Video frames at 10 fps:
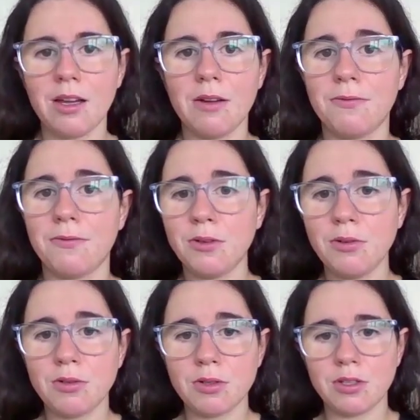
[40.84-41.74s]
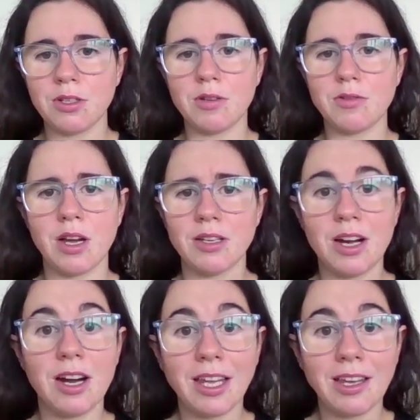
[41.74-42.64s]
a food, a
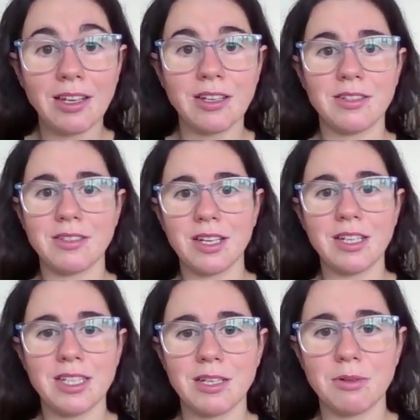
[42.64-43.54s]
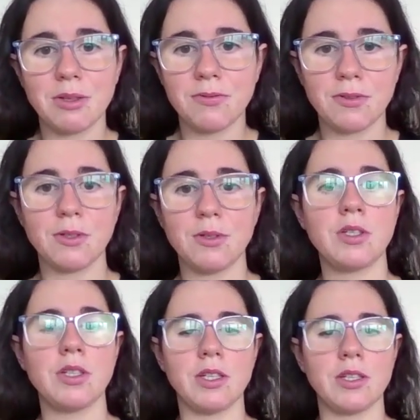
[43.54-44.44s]
dieting with
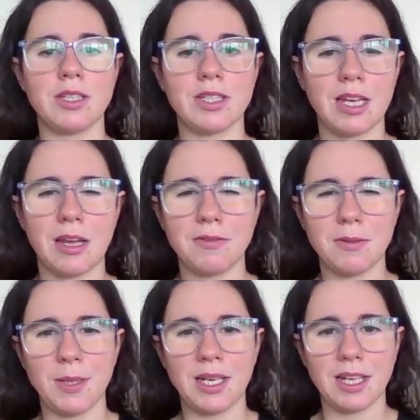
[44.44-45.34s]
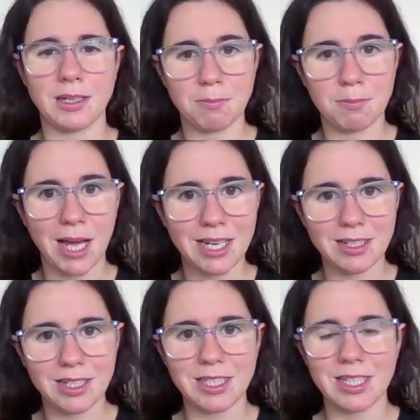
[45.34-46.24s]
food, it doesn't have to be like
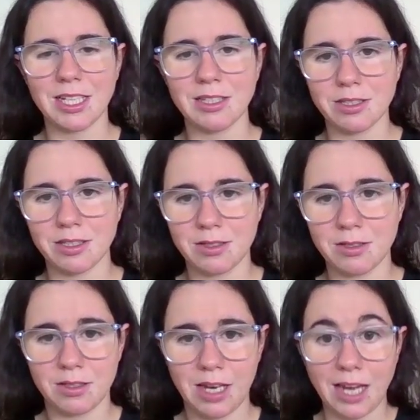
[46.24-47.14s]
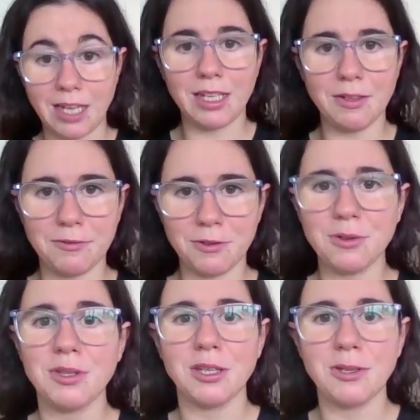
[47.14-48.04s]
mad dieting, just any
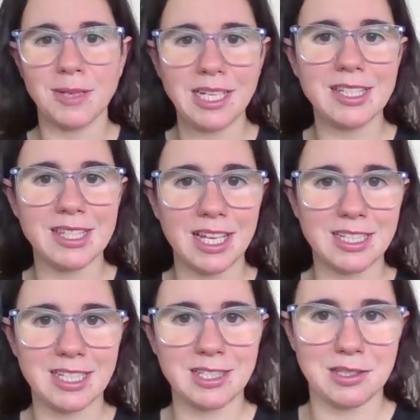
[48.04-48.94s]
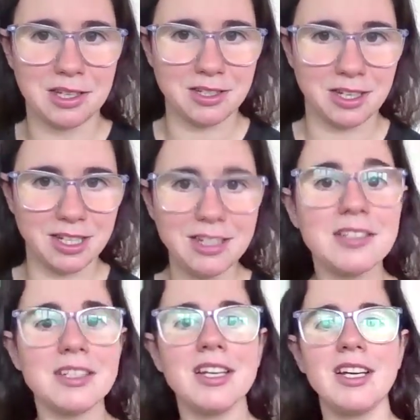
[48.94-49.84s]
food that you eat, that is a
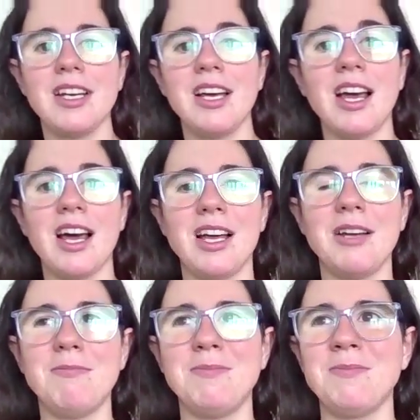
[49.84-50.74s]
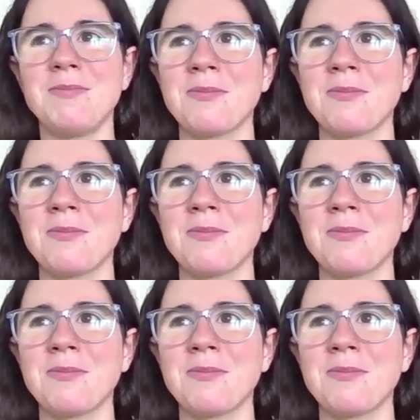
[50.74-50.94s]
diet. Um,